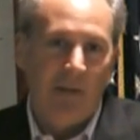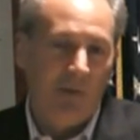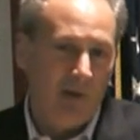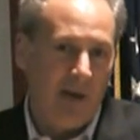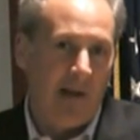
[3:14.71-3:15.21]
I
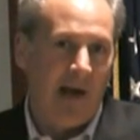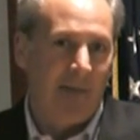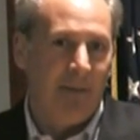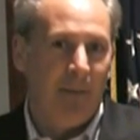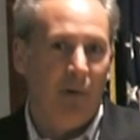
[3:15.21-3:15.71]
mean, you got a
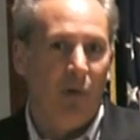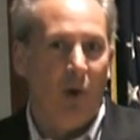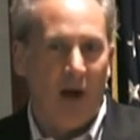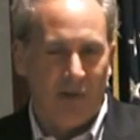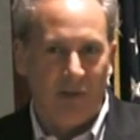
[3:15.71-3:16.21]
lot of people in
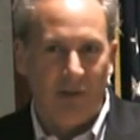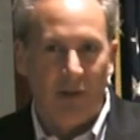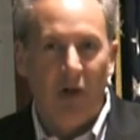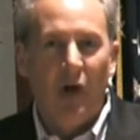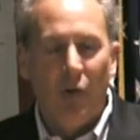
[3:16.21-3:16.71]

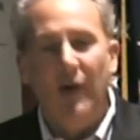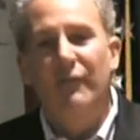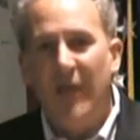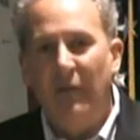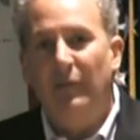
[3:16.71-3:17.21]
Washington who
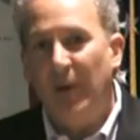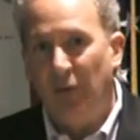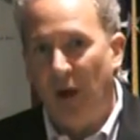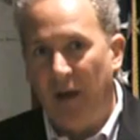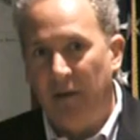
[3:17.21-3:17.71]
have never
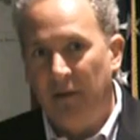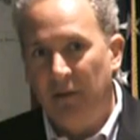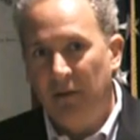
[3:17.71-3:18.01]
been right.